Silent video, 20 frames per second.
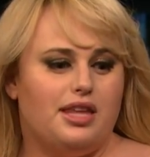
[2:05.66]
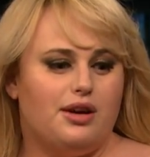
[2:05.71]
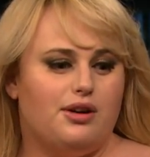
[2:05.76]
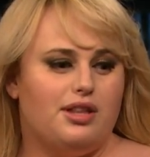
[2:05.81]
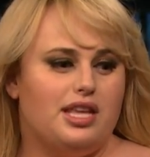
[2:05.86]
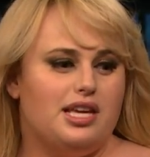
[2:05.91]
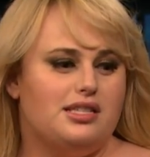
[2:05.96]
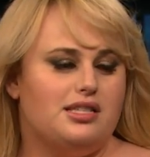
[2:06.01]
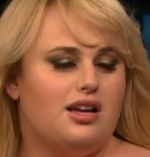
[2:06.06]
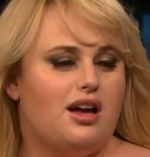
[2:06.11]
There were
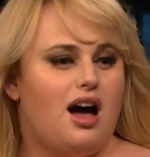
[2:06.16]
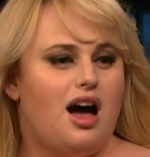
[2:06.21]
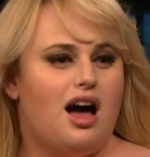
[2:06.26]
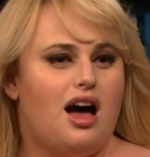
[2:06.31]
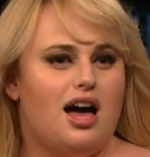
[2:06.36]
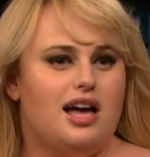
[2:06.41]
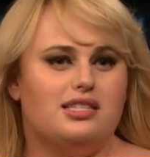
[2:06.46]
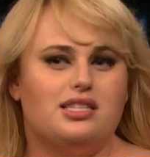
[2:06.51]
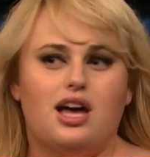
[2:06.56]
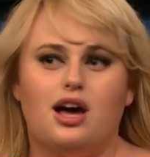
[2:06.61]
these
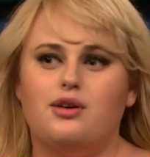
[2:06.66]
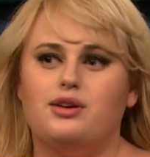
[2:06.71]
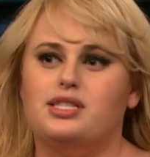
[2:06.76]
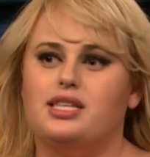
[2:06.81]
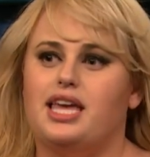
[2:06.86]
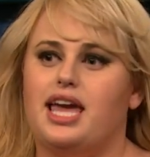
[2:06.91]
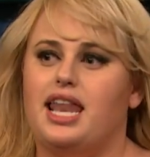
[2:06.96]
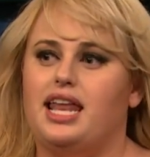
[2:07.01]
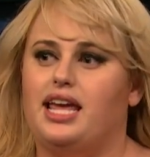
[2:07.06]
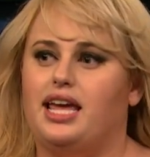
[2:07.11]
guys. I was
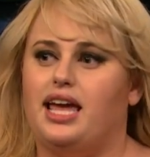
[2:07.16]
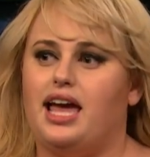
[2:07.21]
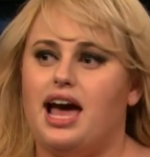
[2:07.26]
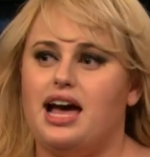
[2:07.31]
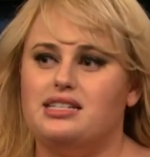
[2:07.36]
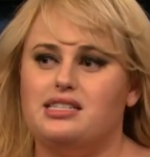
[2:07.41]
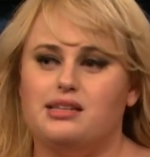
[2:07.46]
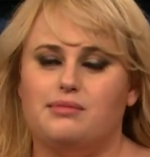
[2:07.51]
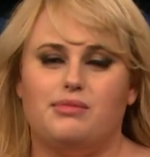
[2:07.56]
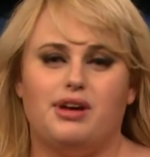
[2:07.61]
getting
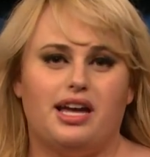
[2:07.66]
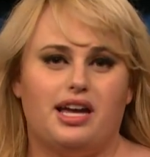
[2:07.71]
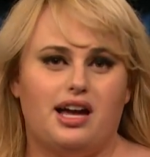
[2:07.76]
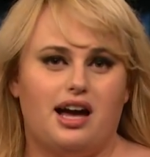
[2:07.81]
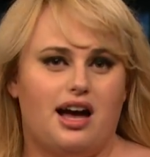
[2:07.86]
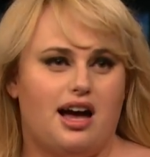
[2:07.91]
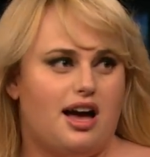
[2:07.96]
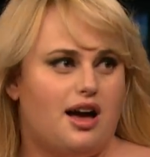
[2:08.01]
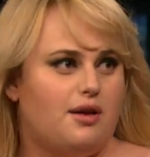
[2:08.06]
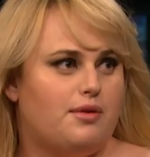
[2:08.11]
gas in my
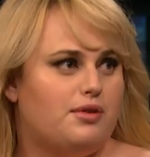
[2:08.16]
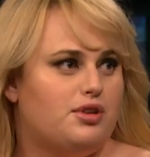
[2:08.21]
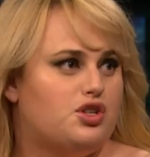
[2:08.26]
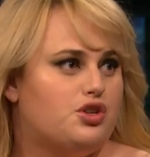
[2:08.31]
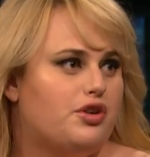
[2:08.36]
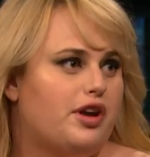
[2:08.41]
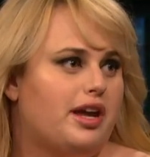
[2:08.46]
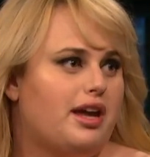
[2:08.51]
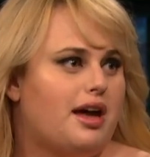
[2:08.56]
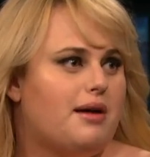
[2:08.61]
car
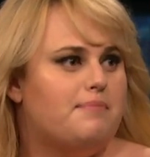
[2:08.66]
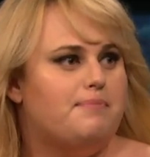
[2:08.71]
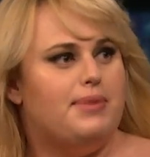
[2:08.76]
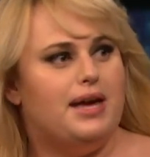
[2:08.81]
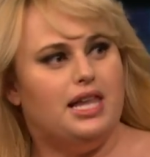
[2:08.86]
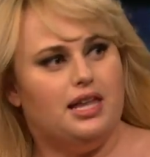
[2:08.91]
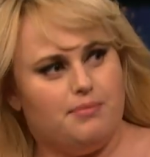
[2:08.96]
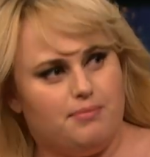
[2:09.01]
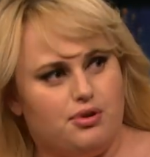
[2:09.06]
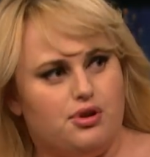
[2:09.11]
during
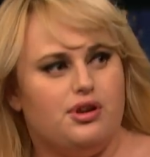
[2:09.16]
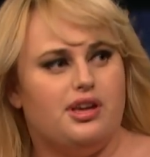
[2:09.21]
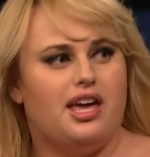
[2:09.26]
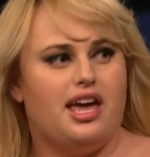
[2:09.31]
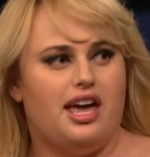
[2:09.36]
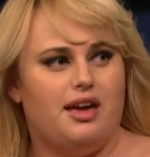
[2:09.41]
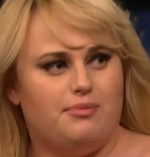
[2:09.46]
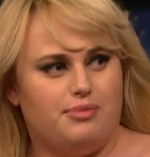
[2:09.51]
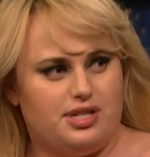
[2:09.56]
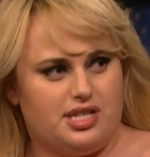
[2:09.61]
Bella Boot
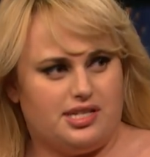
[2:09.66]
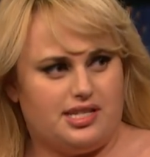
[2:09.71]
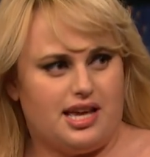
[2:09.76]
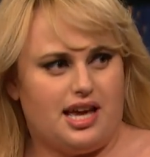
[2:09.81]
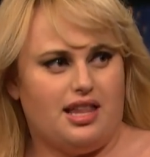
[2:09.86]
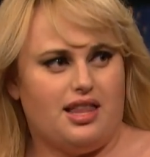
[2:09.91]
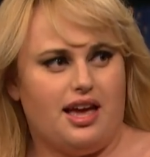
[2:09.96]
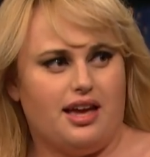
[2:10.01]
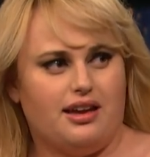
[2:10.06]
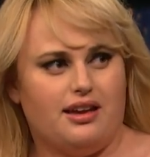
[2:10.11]
Camp, which is
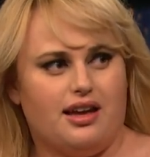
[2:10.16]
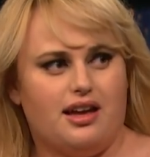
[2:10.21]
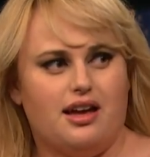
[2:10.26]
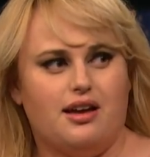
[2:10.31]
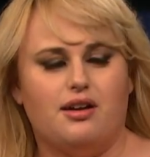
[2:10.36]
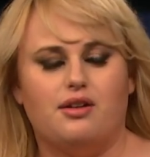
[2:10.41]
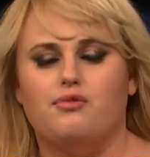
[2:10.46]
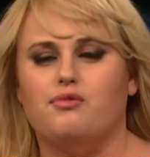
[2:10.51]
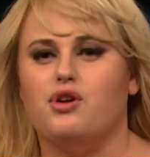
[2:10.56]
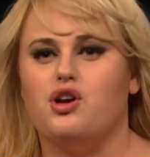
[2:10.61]

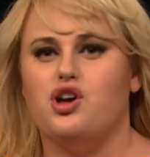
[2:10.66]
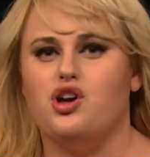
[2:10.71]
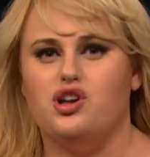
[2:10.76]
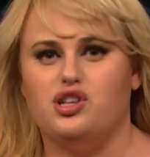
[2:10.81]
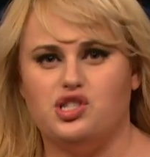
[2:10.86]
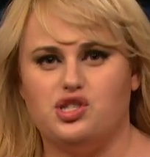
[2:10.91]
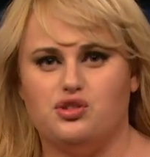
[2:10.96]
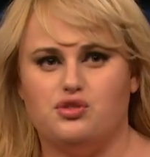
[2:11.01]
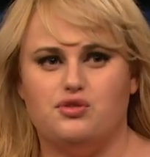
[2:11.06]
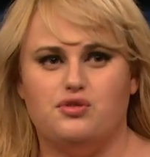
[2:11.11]
our
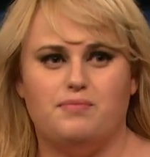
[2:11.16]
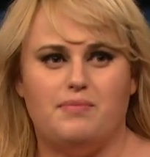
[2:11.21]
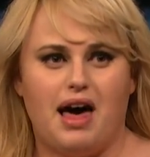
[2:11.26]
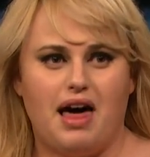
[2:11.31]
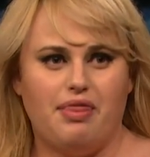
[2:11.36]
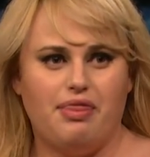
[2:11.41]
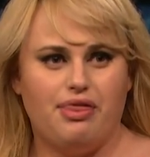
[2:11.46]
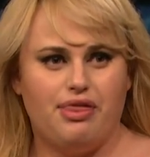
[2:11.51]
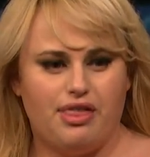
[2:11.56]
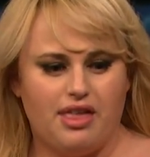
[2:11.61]
rehearsal
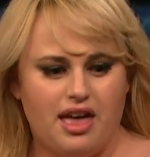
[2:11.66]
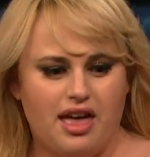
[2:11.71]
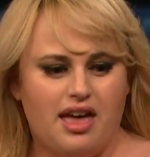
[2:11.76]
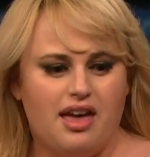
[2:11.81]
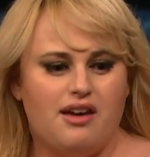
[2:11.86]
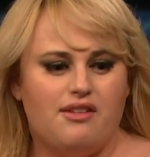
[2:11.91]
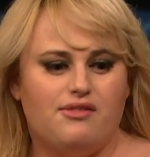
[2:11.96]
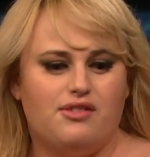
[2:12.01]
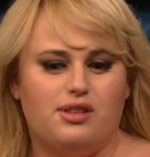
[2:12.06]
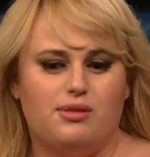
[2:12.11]
month
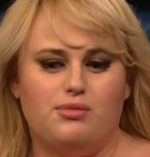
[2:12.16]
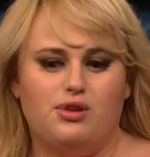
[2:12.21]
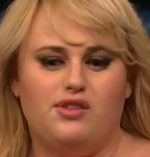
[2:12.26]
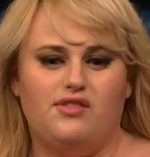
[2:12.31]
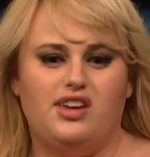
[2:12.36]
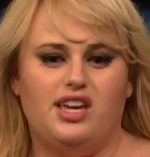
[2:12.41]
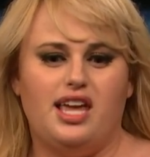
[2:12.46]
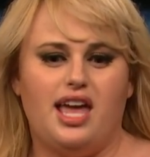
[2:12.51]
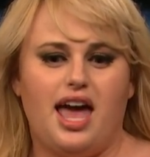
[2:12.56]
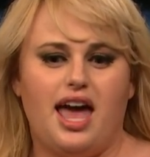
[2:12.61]
for the
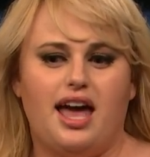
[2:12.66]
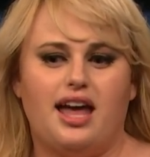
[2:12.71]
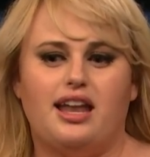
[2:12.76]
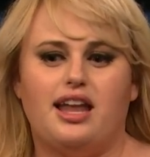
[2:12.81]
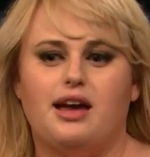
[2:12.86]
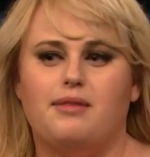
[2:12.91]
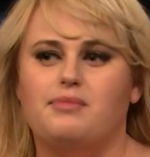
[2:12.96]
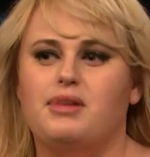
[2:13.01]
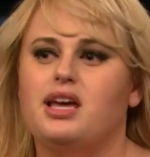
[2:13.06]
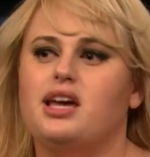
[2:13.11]
movie.
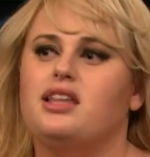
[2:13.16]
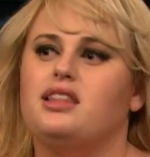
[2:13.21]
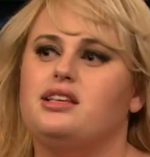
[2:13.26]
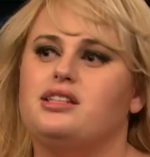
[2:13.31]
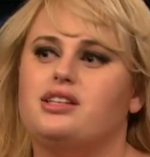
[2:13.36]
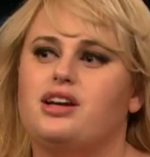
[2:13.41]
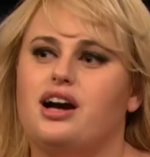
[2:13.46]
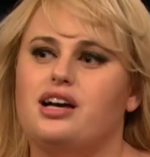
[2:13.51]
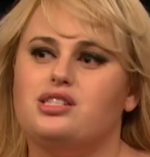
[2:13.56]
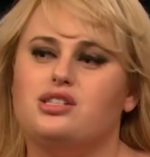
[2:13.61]
And these
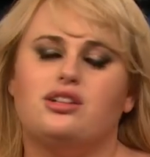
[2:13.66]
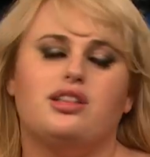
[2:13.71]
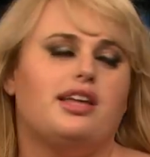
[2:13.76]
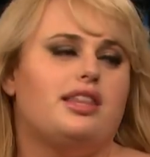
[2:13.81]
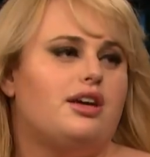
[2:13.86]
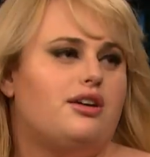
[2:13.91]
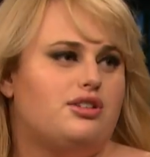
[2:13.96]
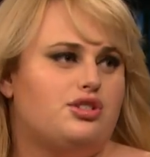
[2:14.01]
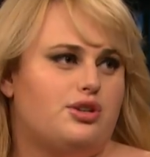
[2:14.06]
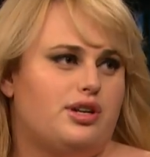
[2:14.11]
guys looked like
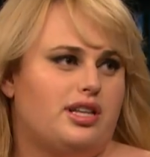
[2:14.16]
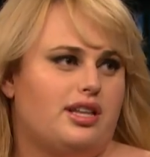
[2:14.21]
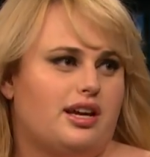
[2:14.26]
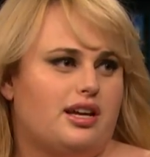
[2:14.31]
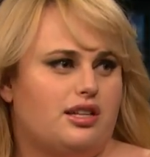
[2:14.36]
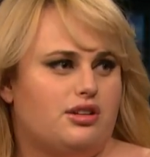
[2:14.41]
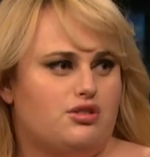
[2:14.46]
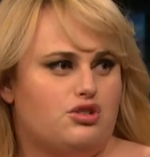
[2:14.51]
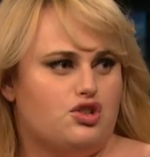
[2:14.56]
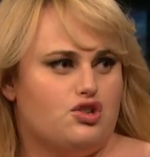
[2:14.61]
they were doing like
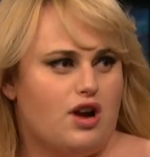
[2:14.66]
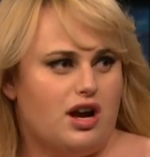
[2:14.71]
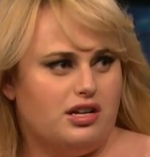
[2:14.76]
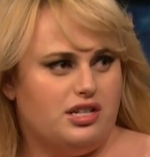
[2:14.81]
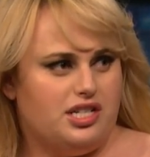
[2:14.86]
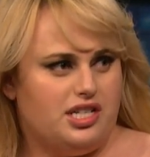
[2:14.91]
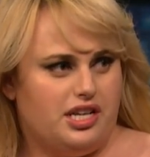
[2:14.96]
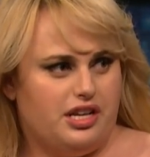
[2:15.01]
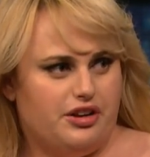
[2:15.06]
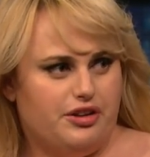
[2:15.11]
a little drug
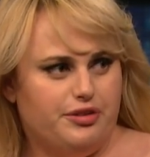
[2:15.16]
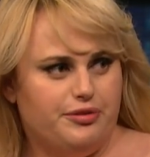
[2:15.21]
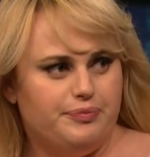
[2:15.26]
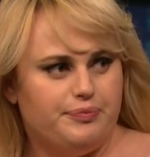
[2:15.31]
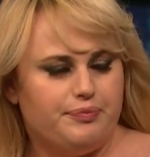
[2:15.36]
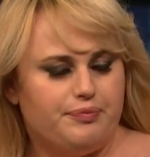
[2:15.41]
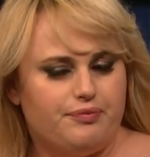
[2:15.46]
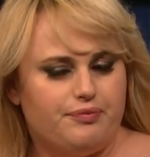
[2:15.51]
deal.